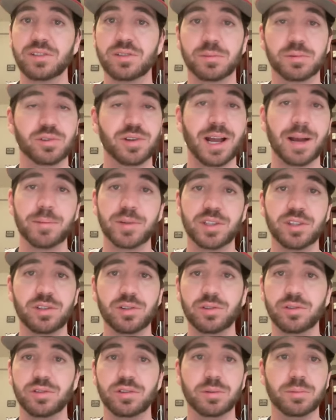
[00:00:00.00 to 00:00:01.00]
subscribing to
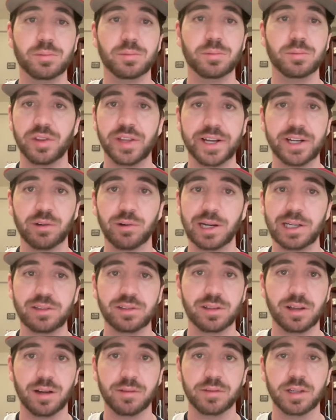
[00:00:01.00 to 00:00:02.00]
the YouTube, all that great
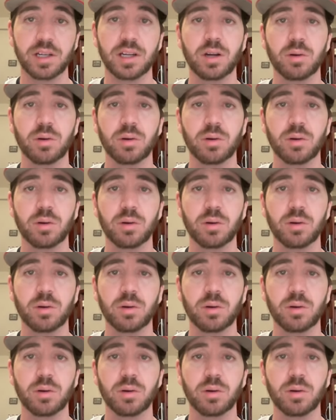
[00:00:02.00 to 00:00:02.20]
stuff.